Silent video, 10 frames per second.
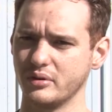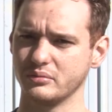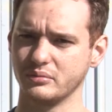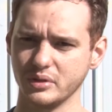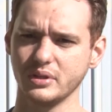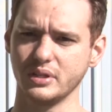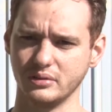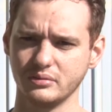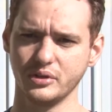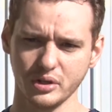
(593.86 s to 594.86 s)
are really
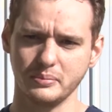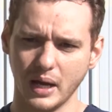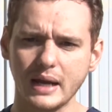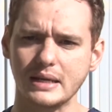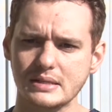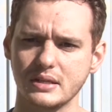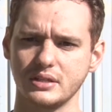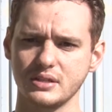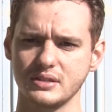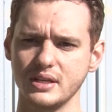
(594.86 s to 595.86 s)
good bikes. They
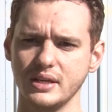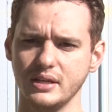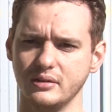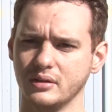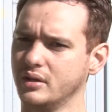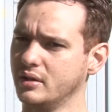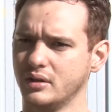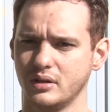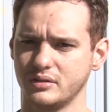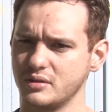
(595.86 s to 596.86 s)
just need
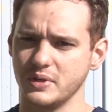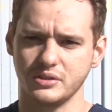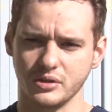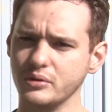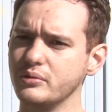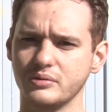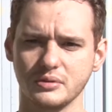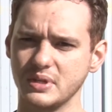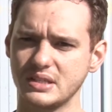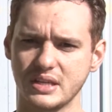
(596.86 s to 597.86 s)
to be tuned to
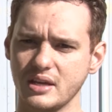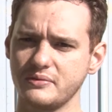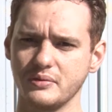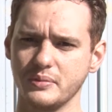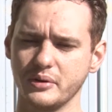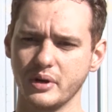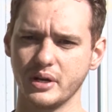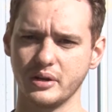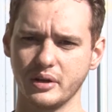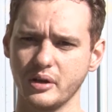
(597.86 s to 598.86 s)
be safe and be
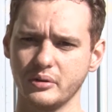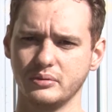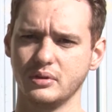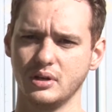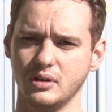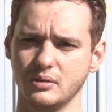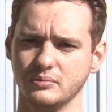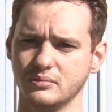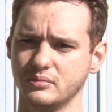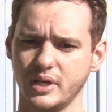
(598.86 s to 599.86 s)
ready to go.
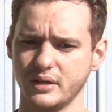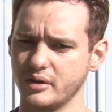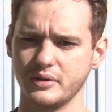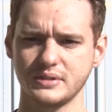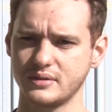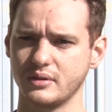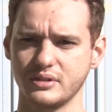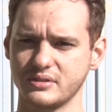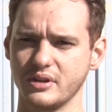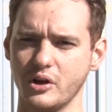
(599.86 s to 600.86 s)

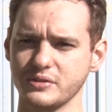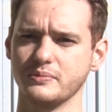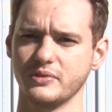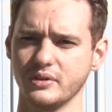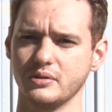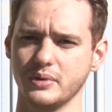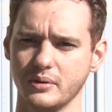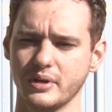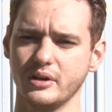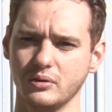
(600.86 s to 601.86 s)
That's an awesome feeling to be
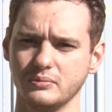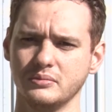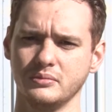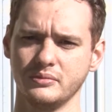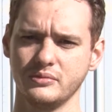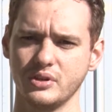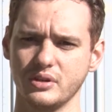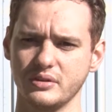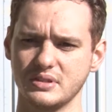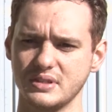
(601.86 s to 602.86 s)
able to help
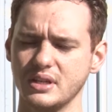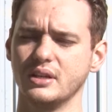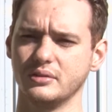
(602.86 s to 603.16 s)
the city